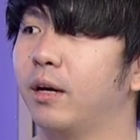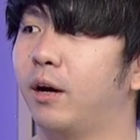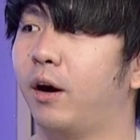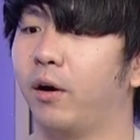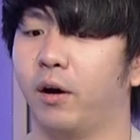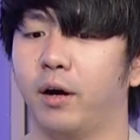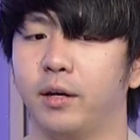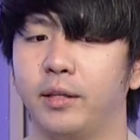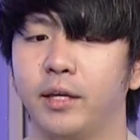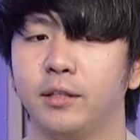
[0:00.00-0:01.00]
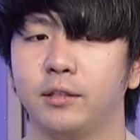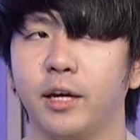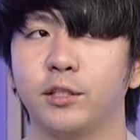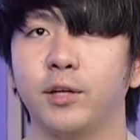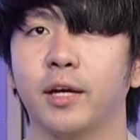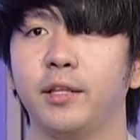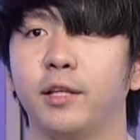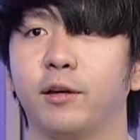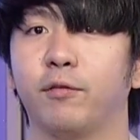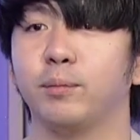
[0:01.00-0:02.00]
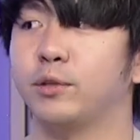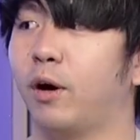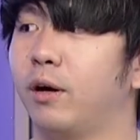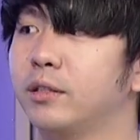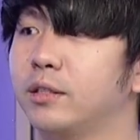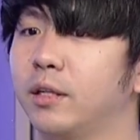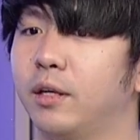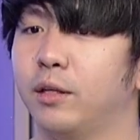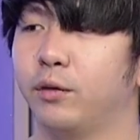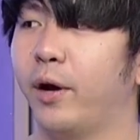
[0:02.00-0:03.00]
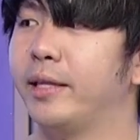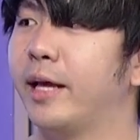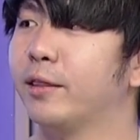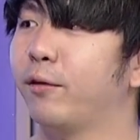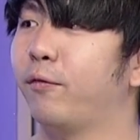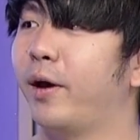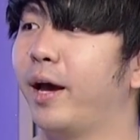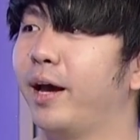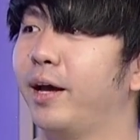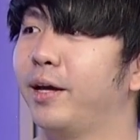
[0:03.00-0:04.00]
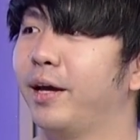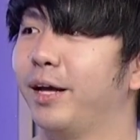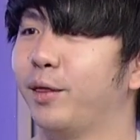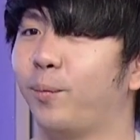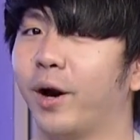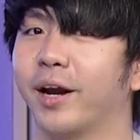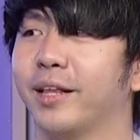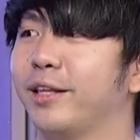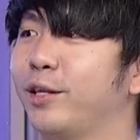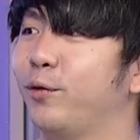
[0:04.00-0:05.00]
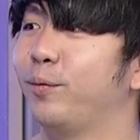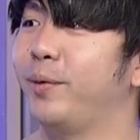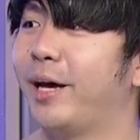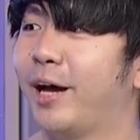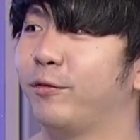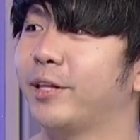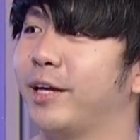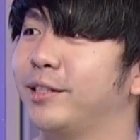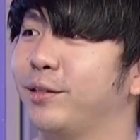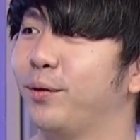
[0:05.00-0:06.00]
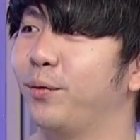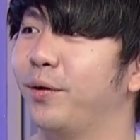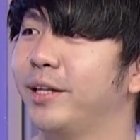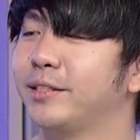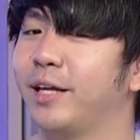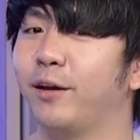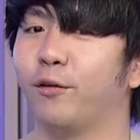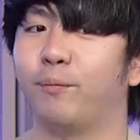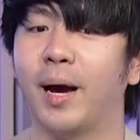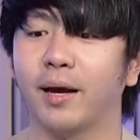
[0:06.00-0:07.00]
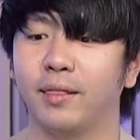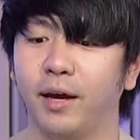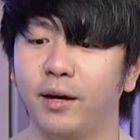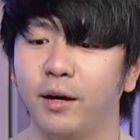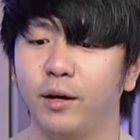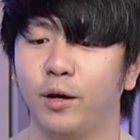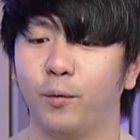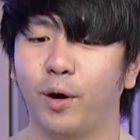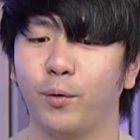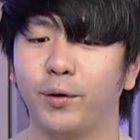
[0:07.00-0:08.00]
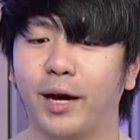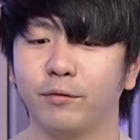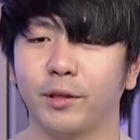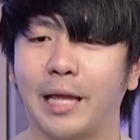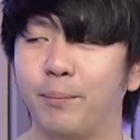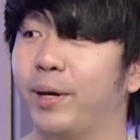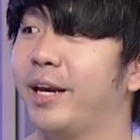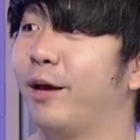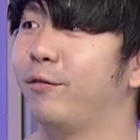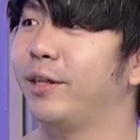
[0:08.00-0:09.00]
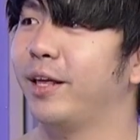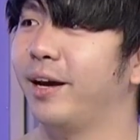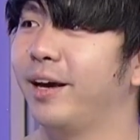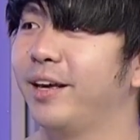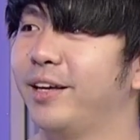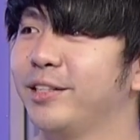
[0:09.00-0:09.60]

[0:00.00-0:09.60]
or they extract data from songs to identify the market that you would be advertising to instead of back then where we would have to type in everything.